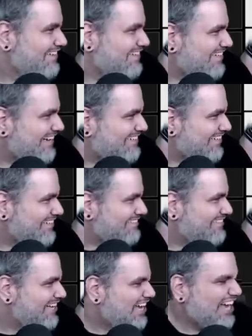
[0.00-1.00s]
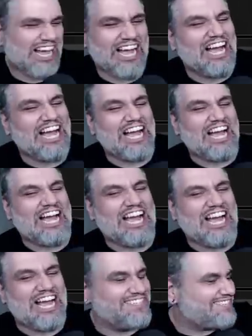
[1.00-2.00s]
Isn't that surprisingly like
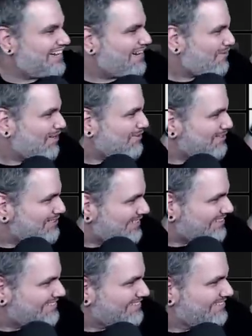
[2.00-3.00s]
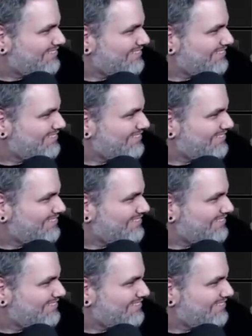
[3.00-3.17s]
my name. Isn't that how Waluigi sounds?